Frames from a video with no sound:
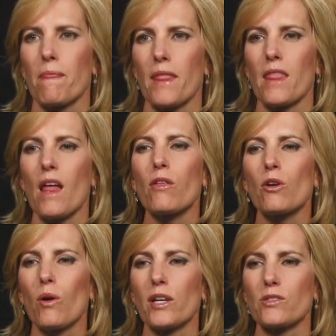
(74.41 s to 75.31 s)
Another
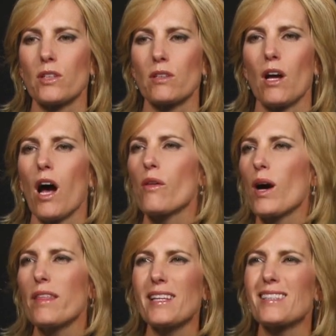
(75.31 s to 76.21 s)
question. Although
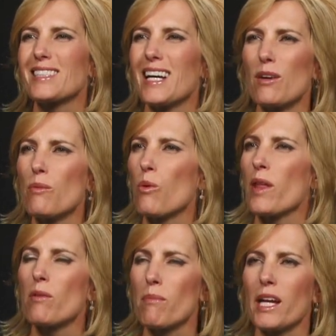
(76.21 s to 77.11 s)
I think that
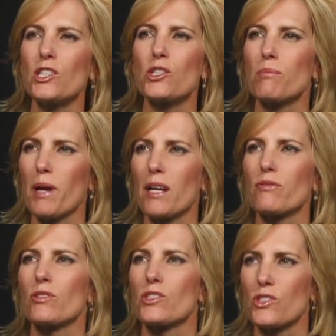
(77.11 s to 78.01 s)
whether men should pay
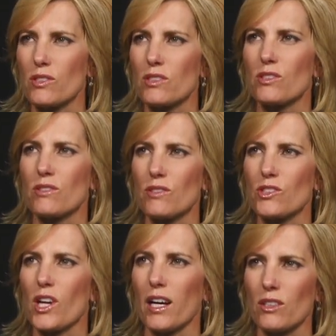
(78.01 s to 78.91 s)
for
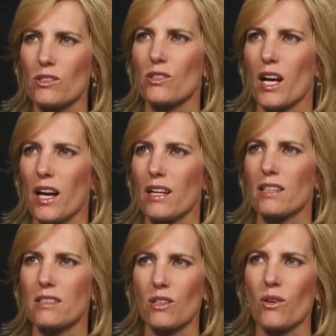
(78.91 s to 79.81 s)
checks or
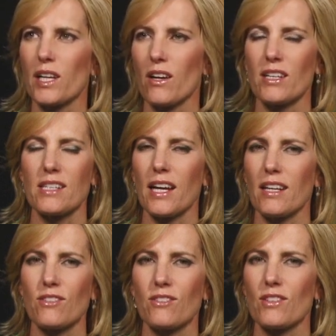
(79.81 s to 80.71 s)
not, going out on
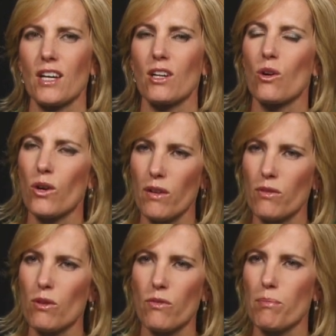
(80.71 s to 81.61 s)
dates. Corey, have
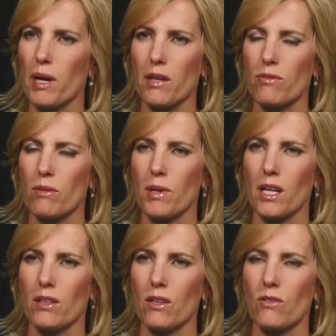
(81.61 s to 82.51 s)
you ever paid for a
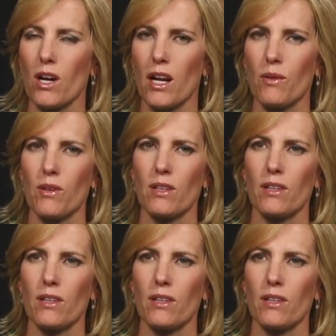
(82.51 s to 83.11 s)
man that you've gone out with?